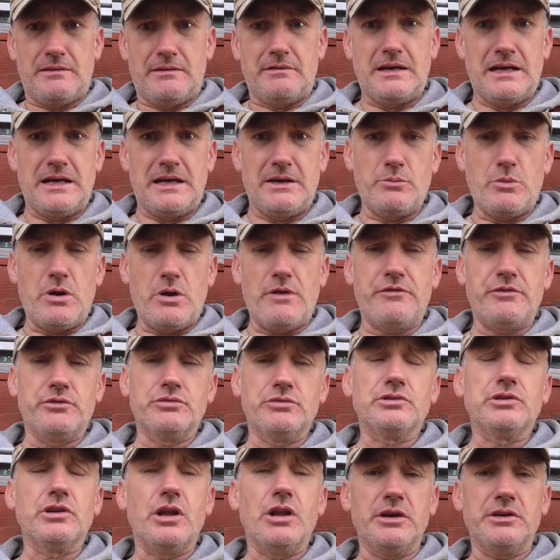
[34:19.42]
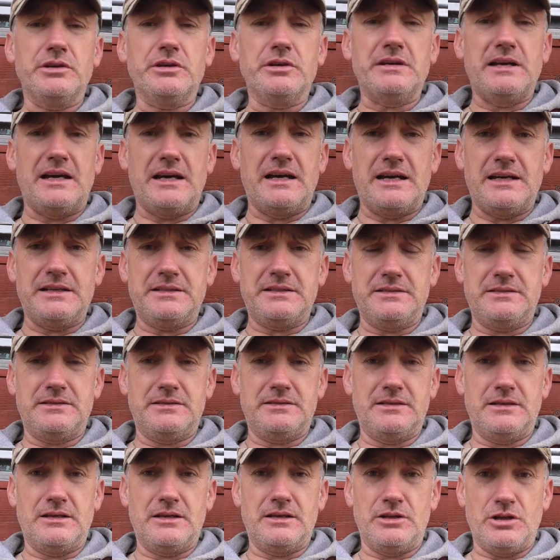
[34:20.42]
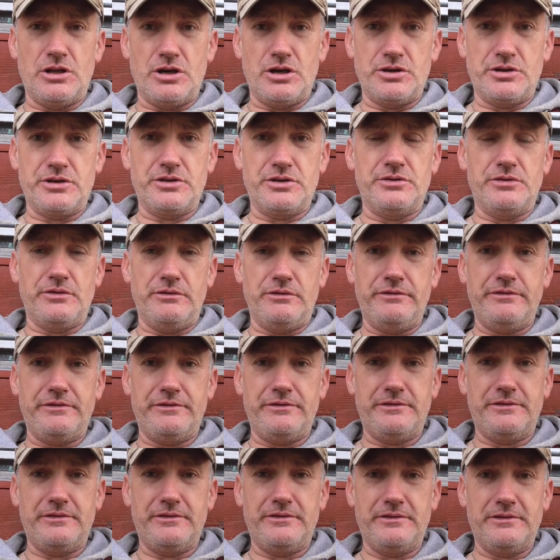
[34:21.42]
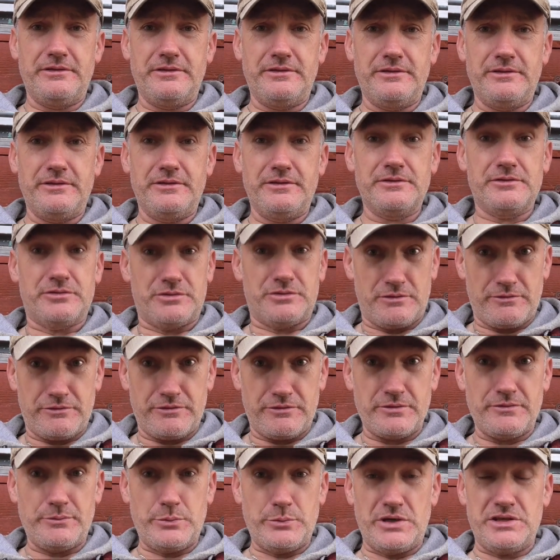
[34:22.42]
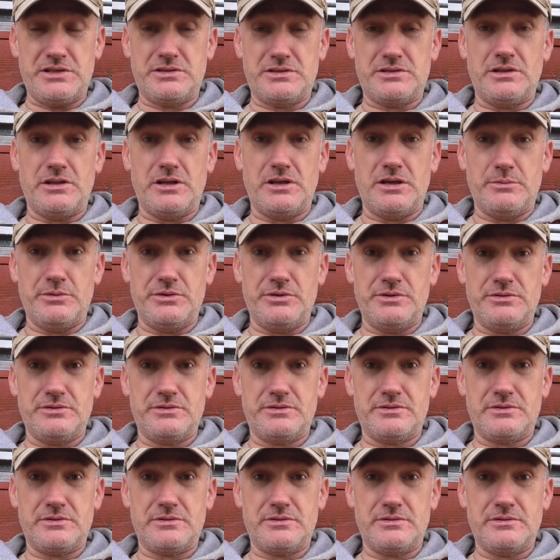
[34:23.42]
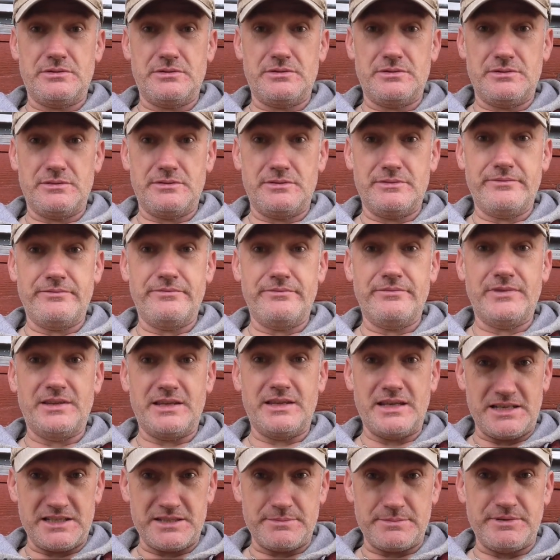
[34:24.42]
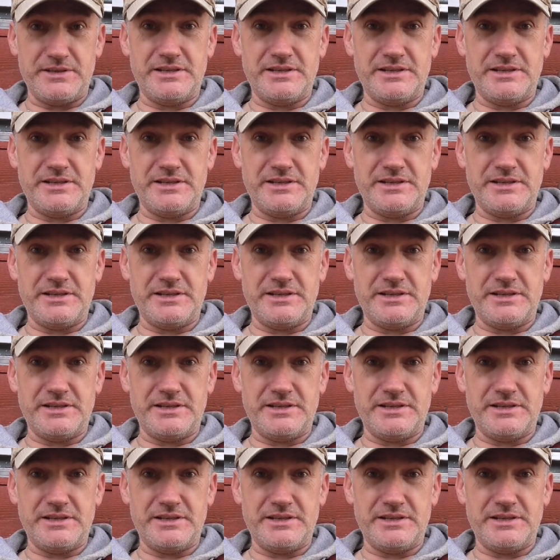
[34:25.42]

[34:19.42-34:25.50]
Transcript: Right, waffled long and hard and long enough. So from Weaste Allotments, that's